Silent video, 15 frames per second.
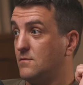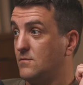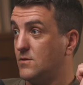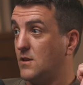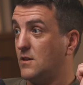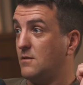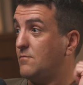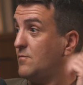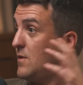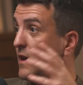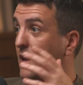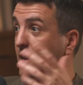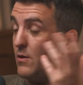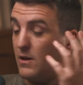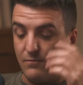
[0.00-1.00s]
So,
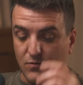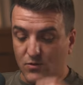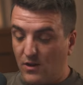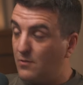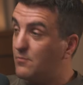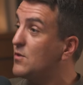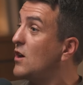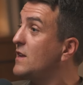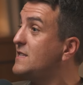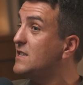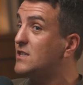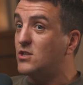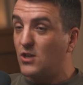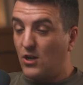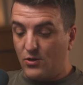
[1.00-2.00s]
yeah, anyway. Sorry,
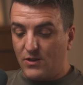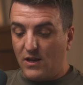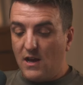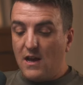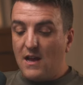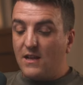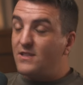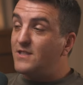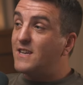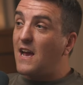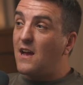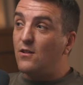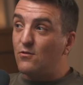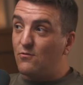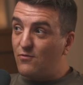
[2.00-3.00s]
90s shows.
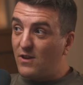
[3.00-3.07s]
Dale